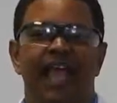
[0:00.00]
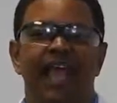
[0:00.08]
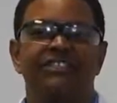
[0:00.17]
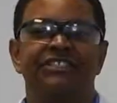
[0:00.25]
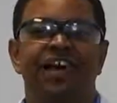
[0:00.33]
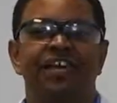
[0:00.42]

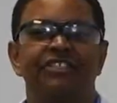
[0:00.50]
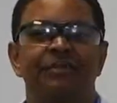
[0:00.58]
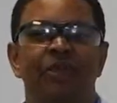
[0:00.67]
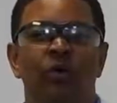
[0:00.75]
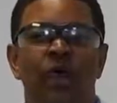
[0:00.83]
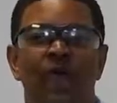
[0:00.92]
It should also
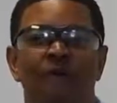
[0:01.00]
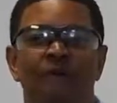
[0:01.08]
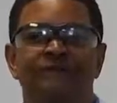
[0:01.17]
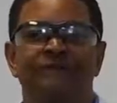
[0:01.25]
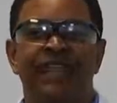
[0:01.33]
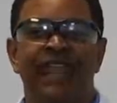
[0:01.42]
be away
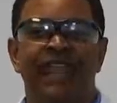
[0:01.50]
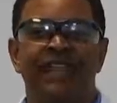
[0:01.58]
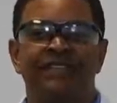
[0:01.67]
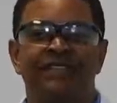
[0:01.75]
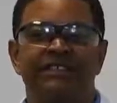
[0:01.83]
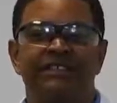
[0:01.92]
from
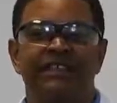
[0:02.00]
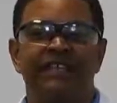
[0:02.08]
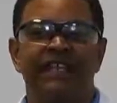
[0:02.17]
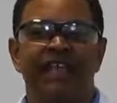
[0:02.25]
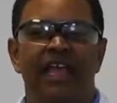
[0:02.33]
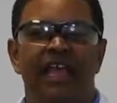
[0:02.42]
fans,
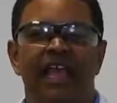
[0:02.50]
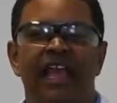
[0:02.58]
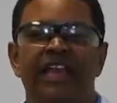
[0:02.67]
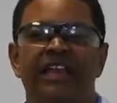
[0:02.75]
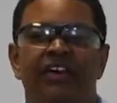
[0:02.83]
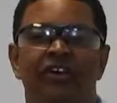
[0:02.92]

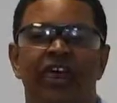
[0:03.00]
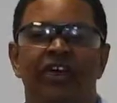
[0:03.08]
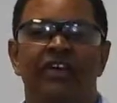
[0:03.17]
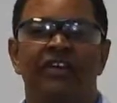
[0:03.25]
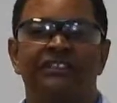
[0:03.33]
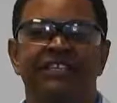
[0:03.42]
heating or air
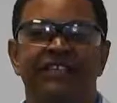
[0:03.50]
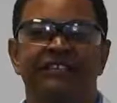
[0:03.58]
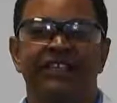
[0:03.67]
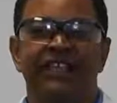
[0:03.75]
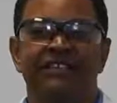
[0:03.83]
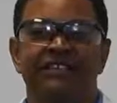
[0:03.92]
conditioning
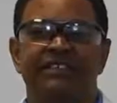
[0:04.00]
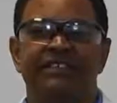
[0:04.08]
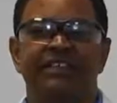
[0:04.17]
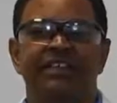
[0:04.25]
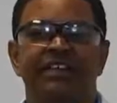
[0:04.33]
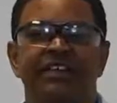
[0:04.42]

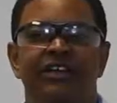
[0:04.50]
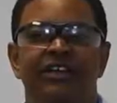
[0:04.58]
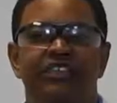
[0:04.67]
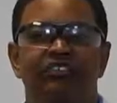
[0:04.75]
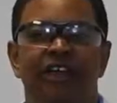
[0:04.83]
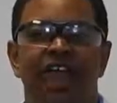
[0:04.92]
vents,
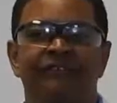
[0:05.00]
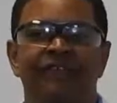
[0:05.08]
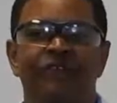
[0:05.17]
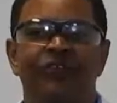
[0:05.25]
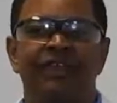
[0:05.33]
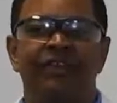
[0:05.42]

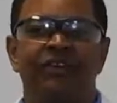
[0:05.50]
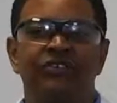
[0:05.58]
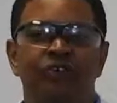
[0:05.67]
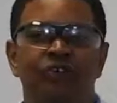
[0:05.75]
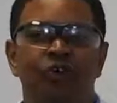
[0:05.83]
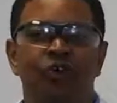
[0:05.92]
drafty
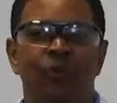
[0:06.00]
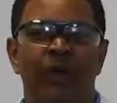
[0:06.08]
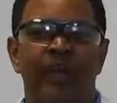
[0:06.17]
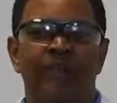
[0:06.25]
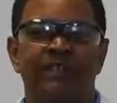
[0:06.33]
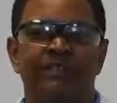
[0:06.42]
windows or
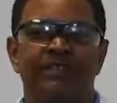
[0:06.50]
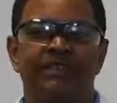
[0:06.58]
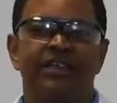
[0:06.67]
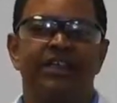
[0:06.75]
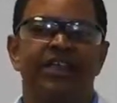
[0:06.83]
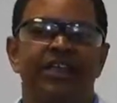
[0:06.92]
doorways,
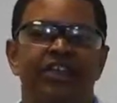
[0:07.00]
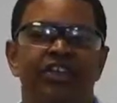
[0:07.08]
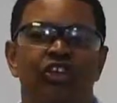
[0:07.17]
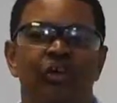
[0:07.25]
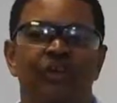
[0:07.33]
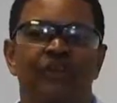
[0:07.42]

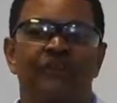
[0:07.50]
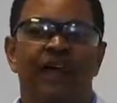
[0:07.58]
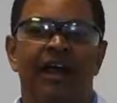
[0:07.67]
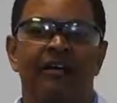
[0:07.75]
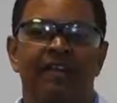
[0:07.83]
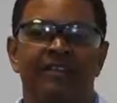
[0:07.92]
humid
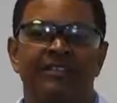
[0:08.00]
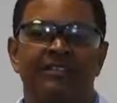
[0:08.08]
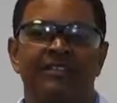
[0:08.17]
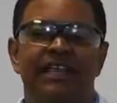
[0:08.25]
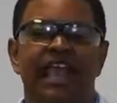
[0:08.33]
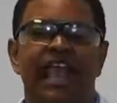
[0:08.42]

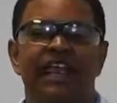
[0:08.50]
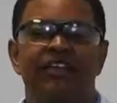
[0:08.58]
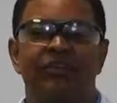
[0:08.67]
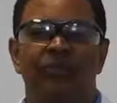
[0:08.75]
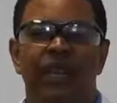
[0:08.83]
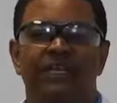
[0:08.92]
environments,
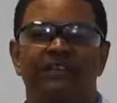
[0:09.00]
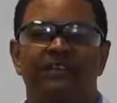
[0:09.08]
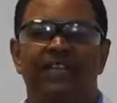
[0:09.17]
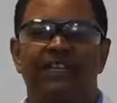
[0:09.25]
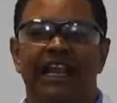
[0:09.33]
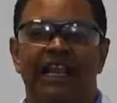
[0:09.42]
and direct
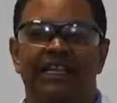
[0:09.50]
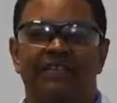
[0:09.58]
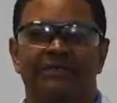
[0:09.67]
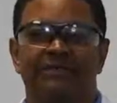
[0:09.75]
sunlight.